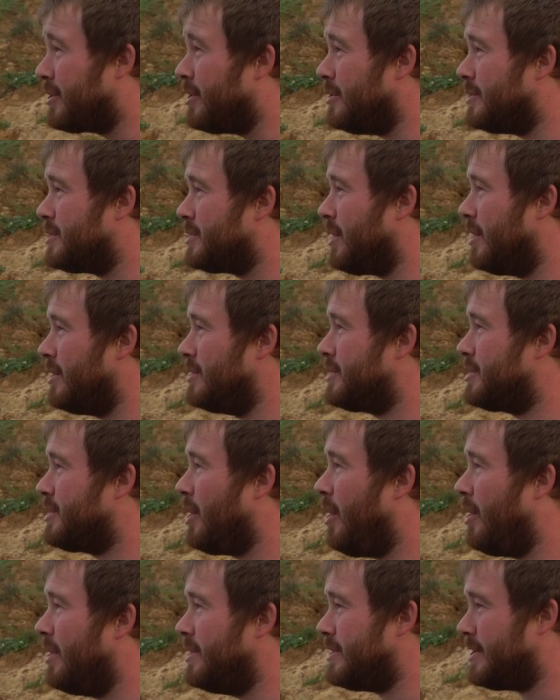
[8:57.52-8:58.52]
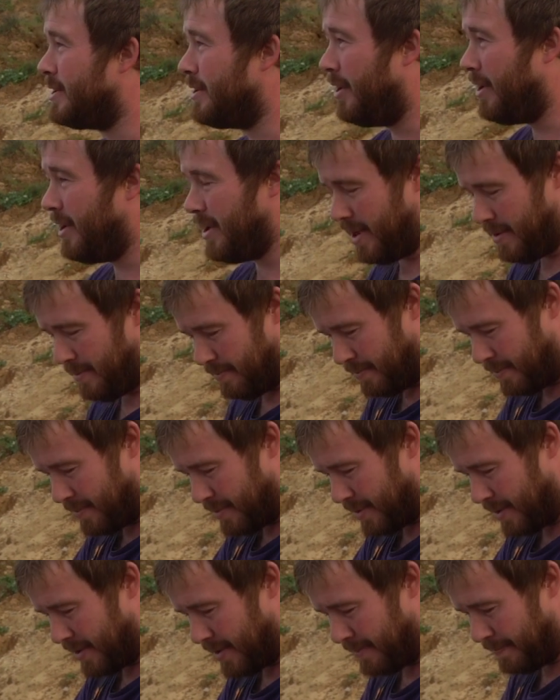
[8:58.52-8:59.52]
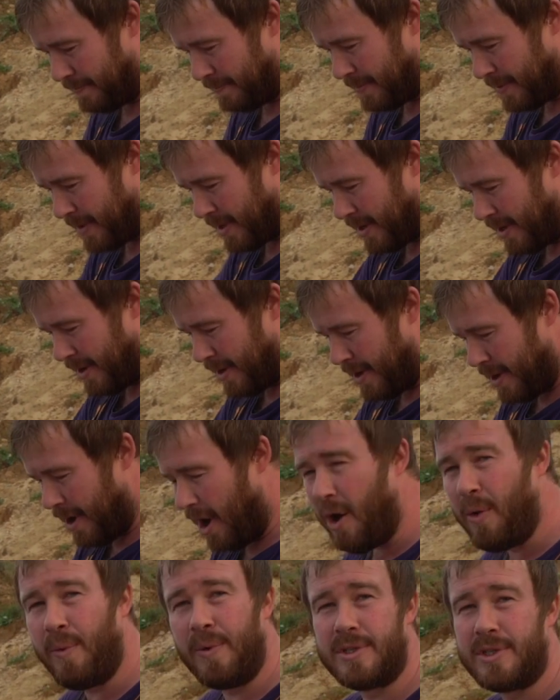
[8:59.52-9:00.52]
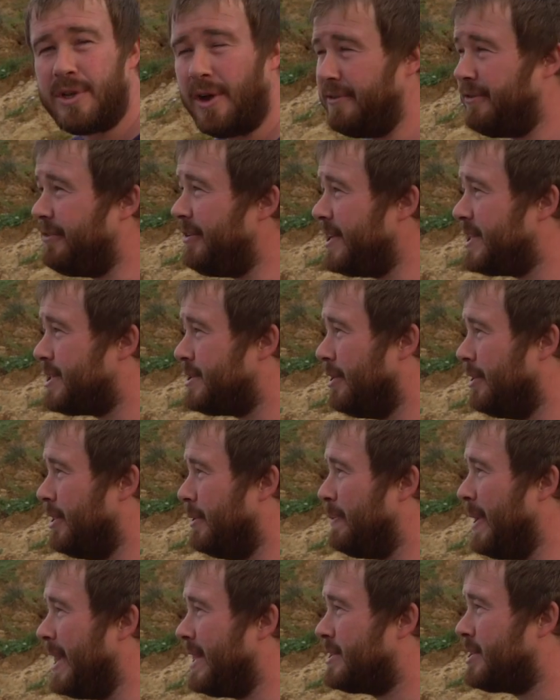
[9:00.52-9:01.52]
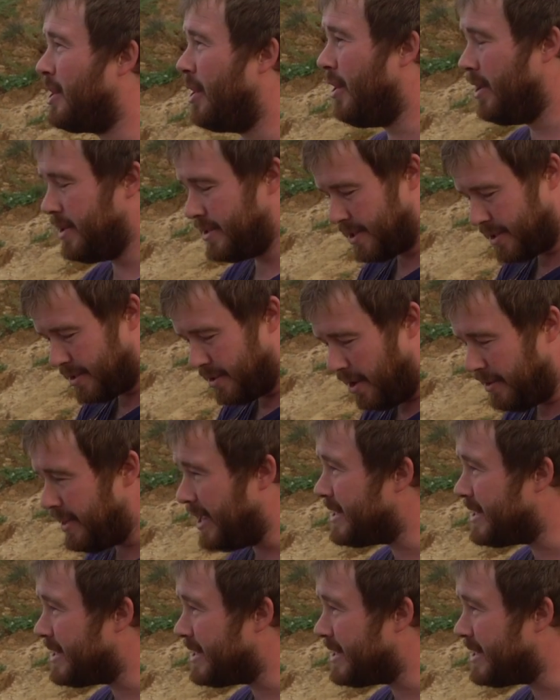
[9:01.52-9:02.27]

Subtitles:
good sized tide tonight, and I always like fishing on the big tides. It's not